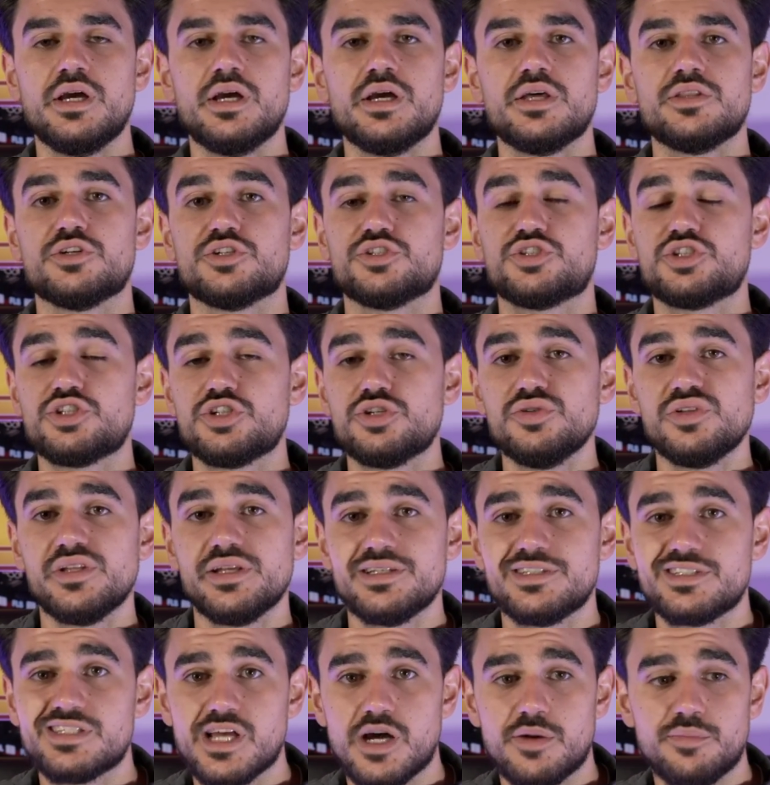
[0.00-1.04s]
There's 2
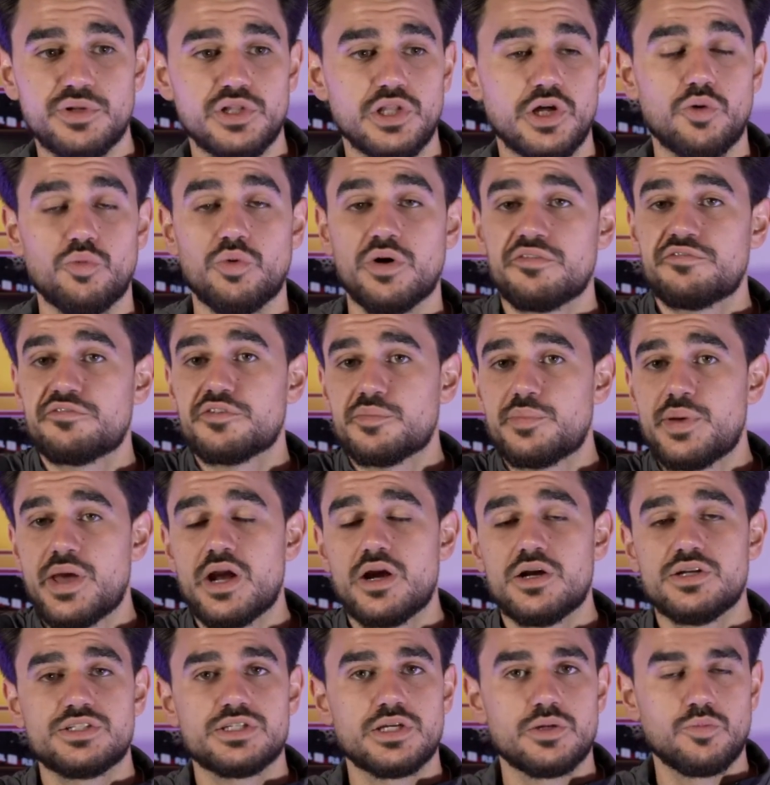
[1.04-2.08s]
links down below, one for
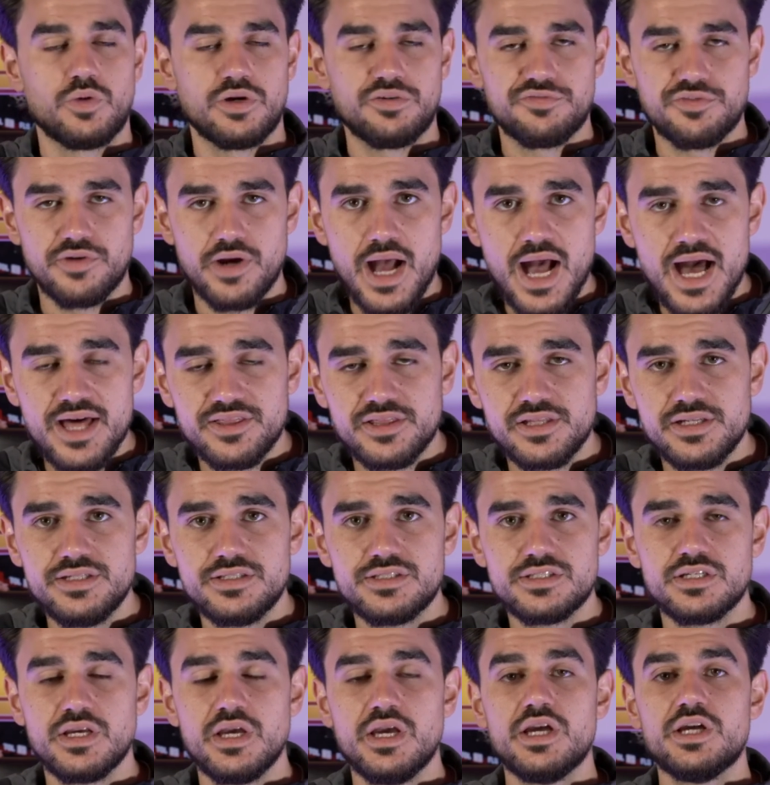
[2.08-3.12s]
parents and one for athletes.